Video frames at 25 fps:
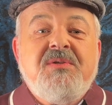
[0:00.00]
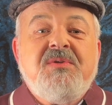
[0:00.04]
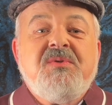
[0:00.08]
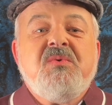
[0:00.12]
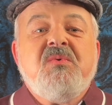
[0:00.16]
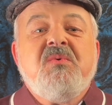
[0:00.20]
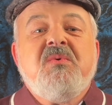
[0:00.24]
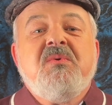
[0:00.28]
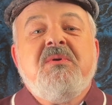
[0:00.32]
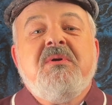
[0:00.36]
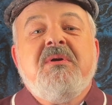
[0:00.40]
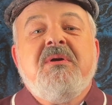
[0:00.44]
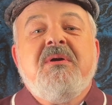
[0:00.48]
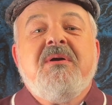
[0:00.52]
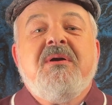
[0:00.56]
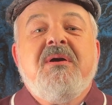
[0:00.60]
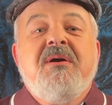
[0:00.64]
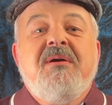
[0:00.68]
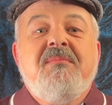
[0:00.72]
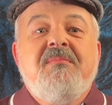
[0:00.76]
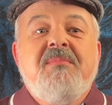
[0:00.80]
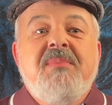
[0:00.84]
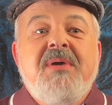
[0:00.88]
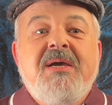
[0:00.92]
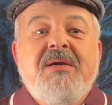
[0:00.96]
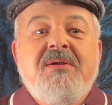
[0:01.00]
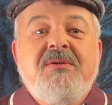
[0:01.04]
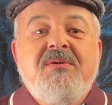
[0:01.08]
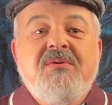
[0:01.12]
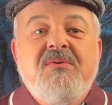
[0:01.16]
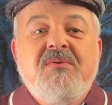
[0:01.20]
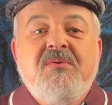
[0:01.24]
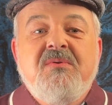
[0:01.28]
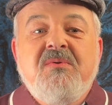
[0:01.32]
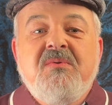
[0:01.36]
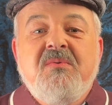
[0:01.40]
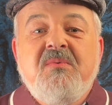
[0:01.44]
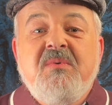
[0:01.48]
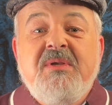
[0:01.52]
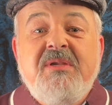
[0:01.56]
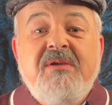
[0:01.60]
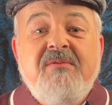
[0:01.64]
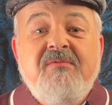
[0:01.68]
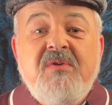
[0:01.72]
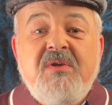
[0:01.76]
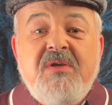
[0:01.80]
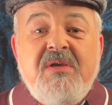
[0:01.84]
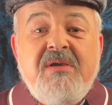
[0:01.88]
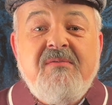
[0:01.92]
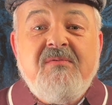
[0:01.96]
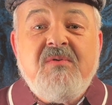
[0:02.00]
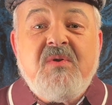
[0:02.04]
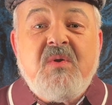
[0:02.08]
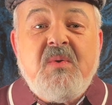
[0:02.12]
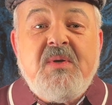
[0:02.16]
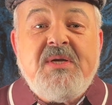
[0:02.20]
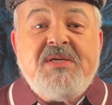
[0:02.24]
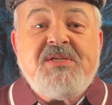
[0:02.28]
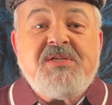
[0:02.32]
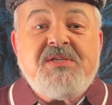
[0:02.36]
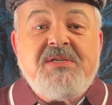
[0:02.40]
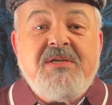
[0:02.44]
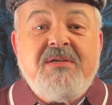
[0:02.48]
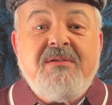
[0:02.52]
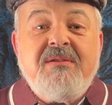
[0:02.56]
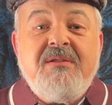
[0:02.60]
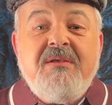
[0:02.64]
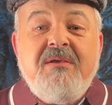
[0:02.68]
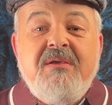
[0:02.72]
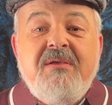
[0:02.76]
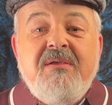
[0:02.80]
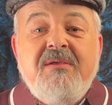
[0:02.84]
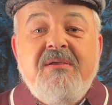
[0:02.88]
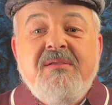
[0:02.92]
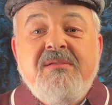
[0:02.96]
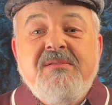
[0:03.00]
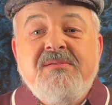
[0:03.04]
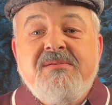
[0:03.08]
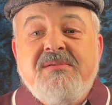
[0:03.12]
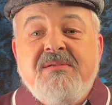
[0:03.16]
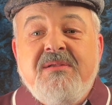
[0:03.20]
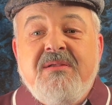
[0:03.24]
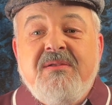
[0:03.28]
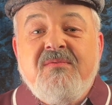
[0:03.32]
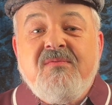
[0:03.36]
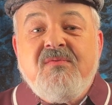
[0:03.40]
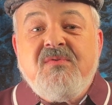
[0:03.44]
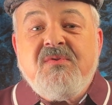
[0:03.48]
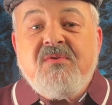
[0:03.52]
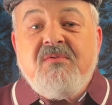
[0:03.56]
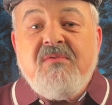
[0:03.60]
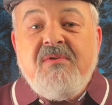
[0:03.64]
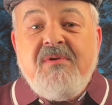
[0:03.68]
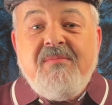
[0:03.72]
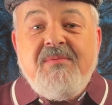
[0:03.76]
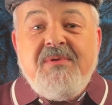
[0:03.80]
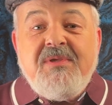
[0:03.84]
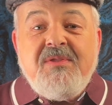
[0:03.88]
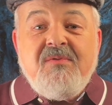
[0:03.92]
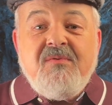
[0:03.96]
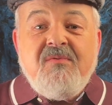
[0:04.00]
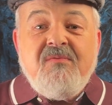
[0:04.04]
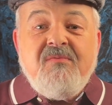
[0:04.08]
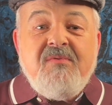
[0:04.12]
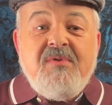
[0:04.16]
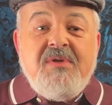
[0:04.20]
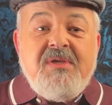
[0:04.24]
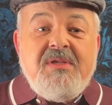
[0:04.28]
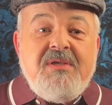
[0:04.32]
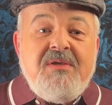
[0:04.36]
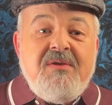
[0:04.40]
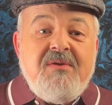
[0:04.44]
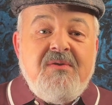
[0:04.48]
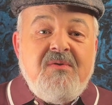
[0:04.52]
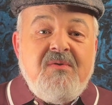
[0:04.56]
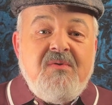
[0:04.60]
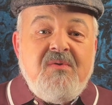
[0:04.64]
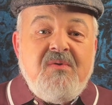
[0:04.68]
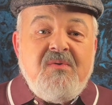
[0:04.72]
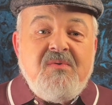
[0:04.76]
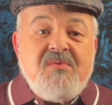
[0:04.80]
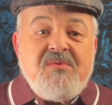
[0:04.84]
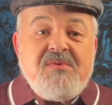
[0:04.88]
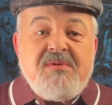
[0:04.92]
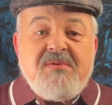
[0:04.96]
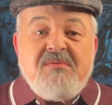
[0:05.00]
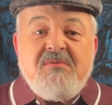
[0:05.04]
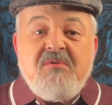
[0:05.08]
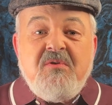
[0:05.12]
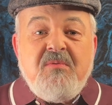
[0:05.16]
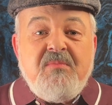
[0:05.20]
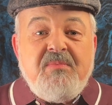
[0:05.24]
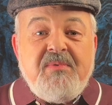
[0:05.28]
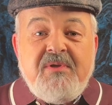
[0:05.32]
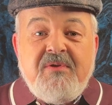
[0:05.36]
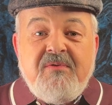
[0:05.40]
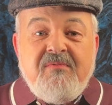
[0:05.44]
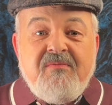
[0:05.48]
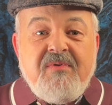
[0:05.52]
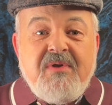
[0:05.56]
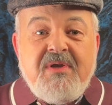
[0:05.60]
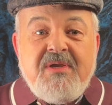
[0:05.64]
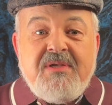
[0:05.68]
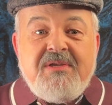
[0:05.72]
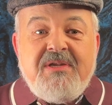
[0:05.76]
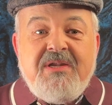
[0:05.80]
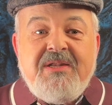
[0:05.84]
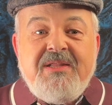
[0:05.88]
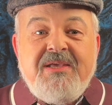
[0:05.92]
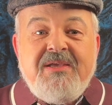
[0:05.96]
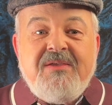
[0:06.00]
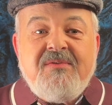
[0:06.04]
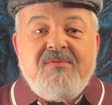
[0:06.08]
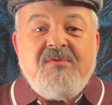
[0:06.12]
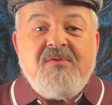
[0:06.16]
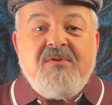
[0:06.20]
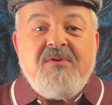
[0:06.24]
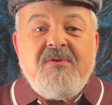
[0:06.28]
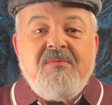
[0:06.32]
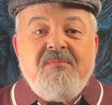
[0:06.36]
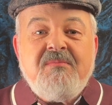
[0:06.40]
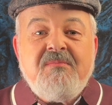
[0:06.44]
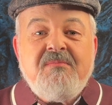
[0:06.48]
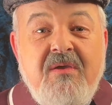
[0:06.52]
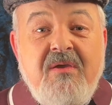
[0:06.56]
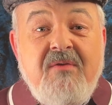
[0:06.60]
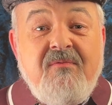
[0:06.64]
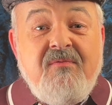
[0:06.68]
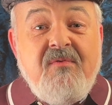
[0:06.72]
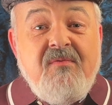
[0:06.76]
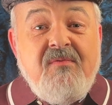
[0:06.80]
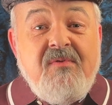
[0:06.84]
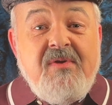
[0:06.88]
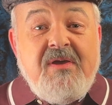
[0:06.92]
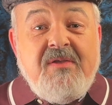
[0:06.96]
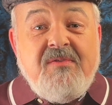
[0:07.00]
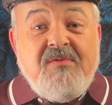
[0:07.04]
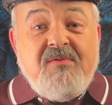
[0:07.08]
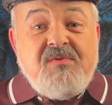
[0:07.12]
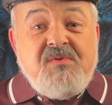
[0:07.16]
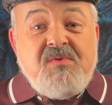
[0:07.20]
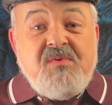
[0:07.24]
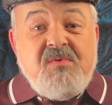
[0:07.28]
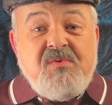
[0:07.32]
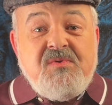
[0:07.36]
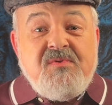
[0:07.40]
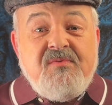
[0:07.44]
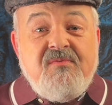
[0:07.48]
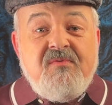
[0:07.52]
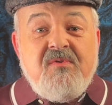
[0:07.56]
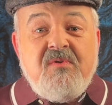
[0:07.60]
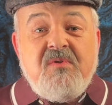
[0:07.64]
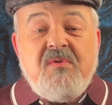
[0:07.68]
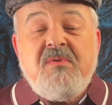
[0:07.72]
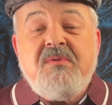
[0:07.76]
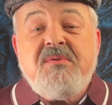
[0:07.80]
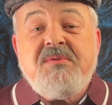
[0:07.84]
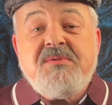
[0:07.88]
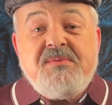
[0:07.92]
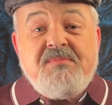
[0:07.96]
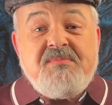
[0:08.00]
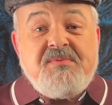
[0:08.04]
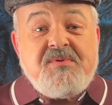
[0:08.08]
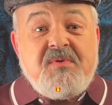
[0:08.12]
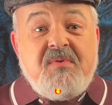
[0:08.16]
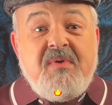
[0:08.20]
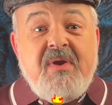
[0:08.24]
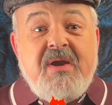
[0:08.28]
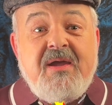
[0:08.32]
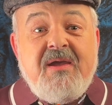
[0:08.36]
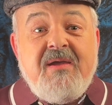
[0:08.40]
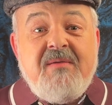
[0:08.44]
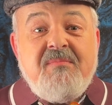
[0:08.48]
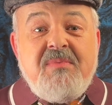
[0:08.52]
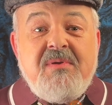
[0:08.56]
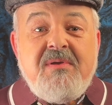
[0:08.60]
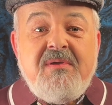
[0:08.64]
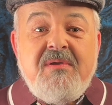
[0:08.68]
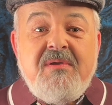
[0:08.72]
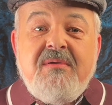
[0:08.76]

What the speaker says: tool you can come back to whenever you have a question, instead of scrubbing through videos and hoping you find an answer. If you found this useful, subscribe.